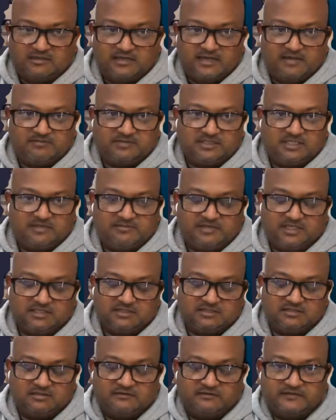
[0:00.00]
MCP
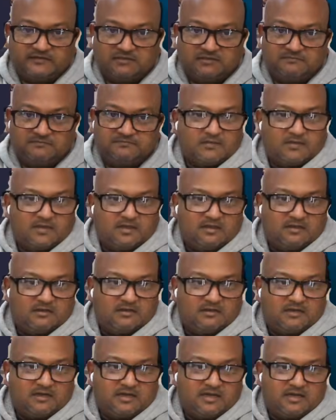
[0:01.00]
server.
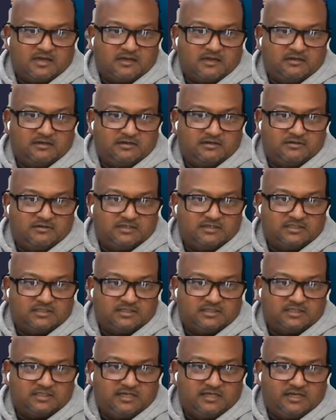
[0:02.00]
And you can
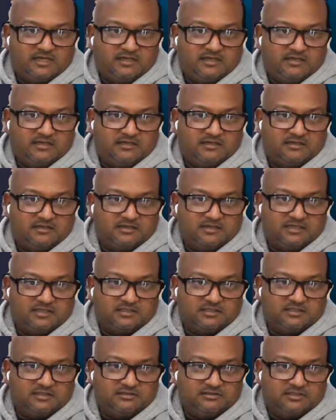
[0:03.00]
see
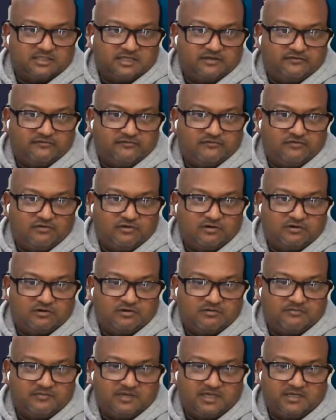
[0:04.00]
it's using 4
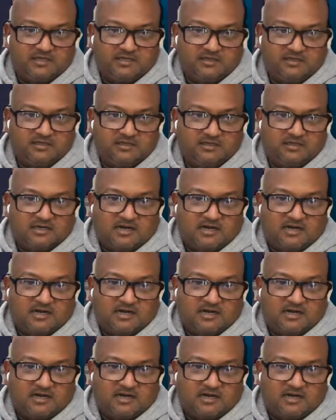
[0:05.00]
Omni.